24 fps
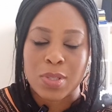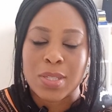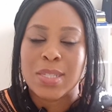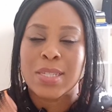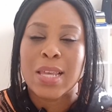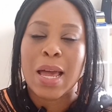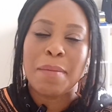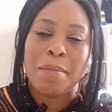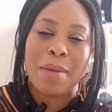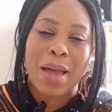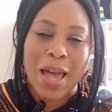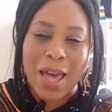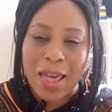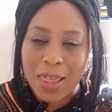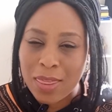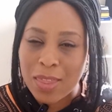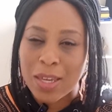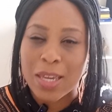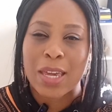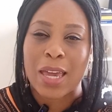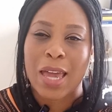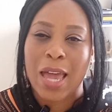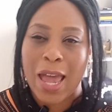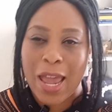some
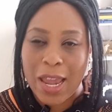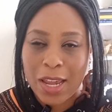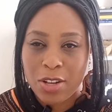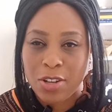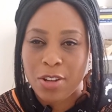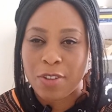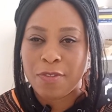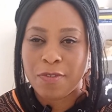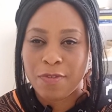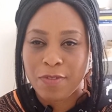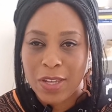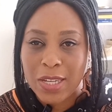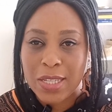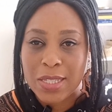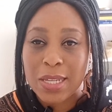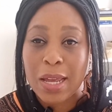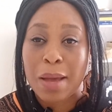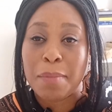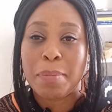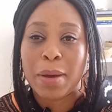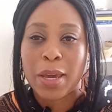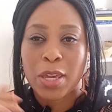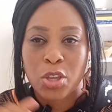other kind of visa,